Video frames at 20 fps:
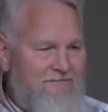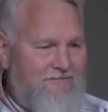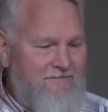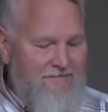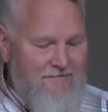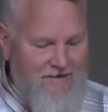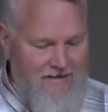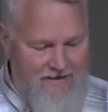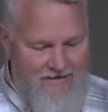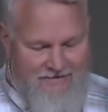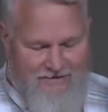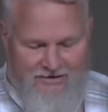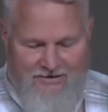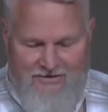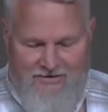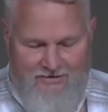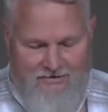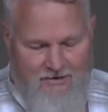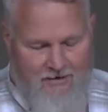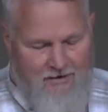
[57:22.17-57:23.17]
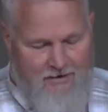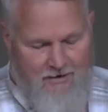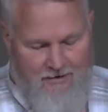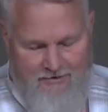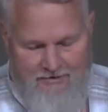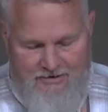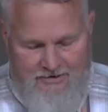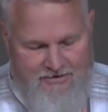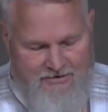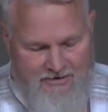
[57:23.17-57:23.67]
That's just
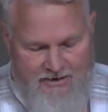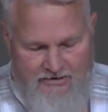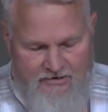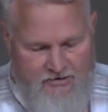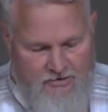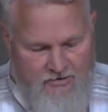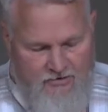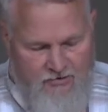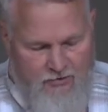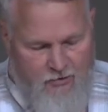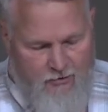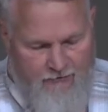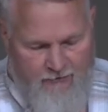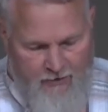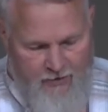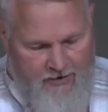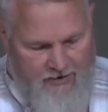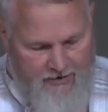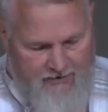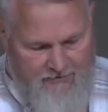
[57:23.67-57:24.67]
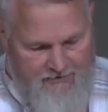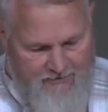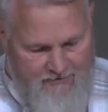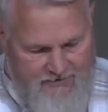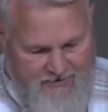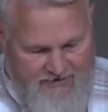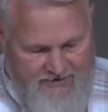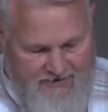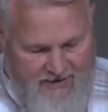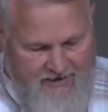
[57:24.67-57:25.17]
set your soul free.
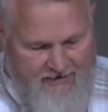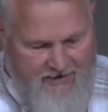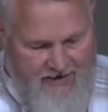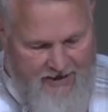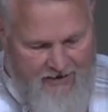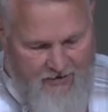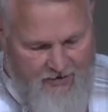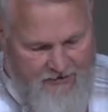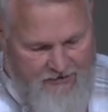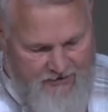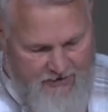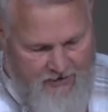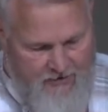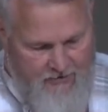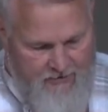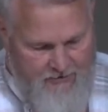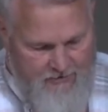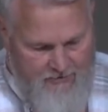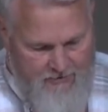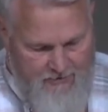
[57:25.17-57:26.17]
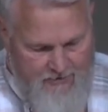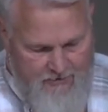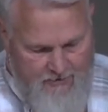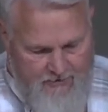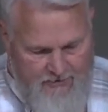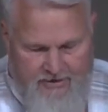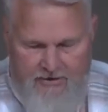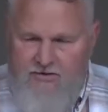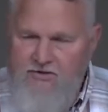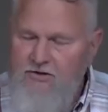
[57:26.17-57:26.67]
Just say that also.
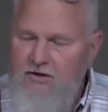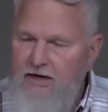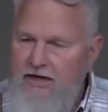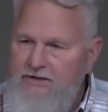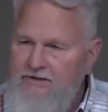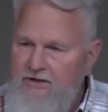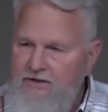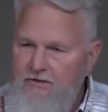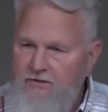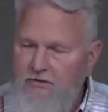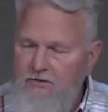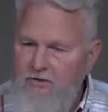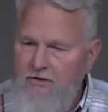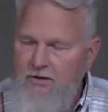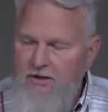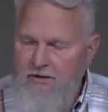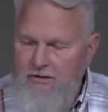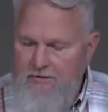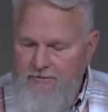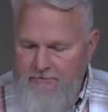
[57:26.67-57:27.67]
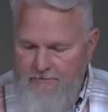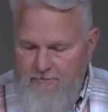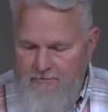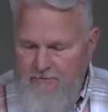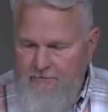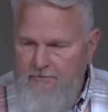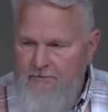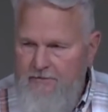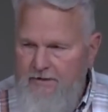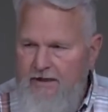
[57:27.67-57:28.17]
Get your eyes on the Lord,
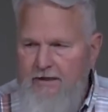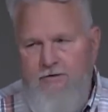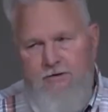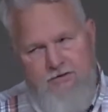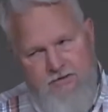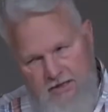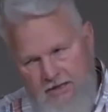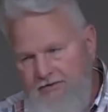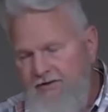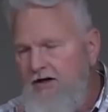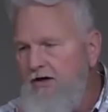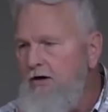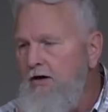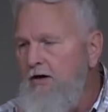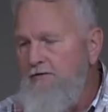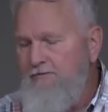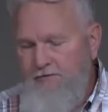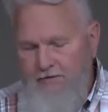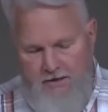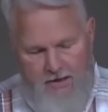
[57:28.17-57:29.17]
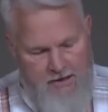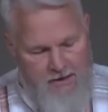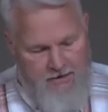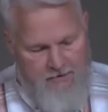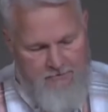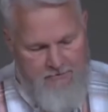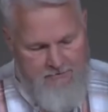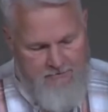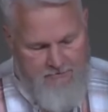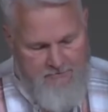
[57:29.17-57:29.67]
and there's nothing hard for God.
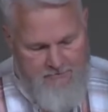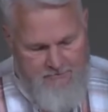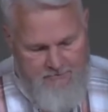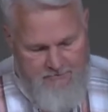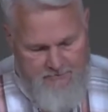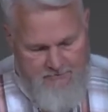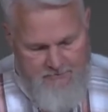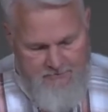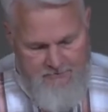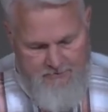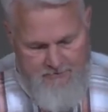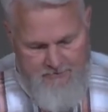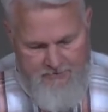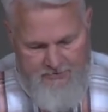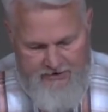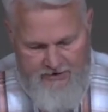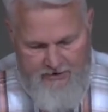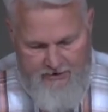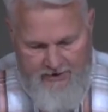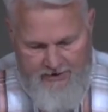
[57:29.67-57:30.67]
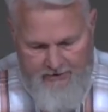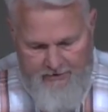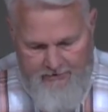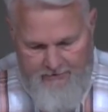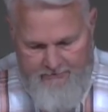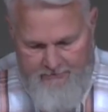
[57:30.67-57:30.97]
See you later.